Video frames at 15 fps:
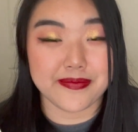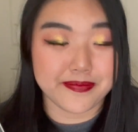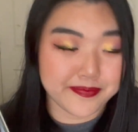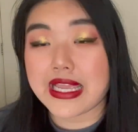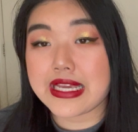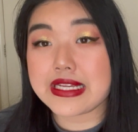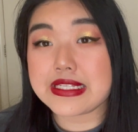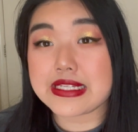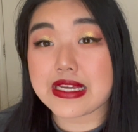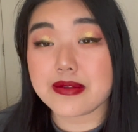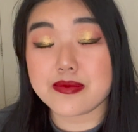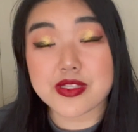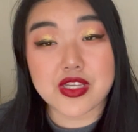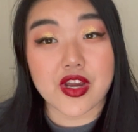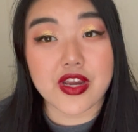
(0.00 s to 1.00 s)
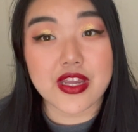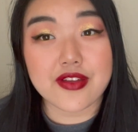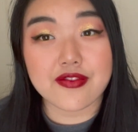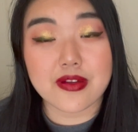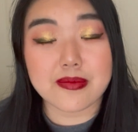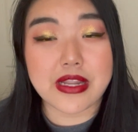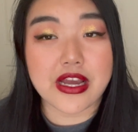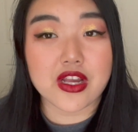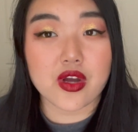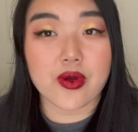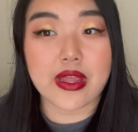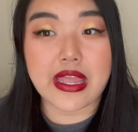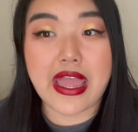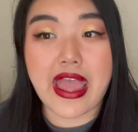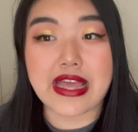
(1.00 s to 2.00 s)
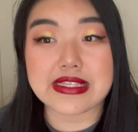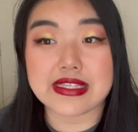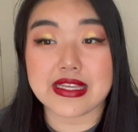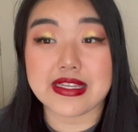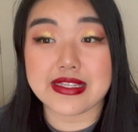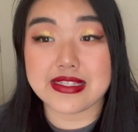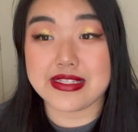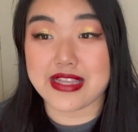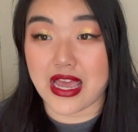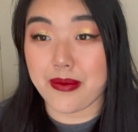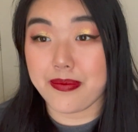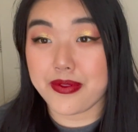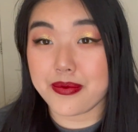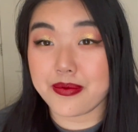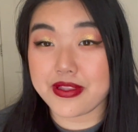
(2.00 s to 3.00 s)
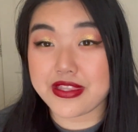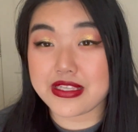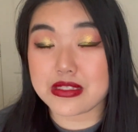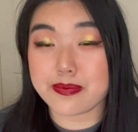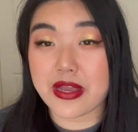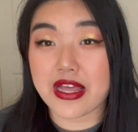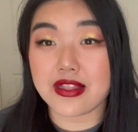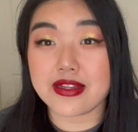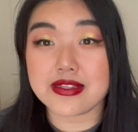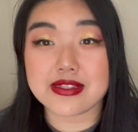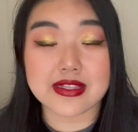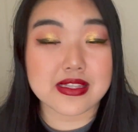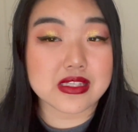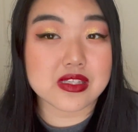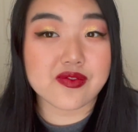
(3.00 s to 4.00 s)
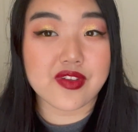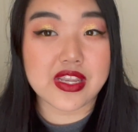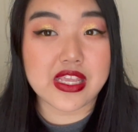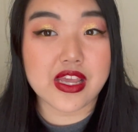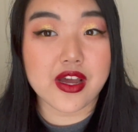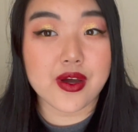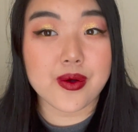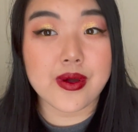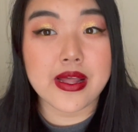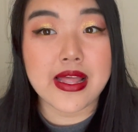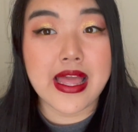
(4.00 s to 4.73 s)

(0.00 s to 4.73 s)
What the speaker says: And I'm sorry if I'm not going as in-depth with these palettes in this video.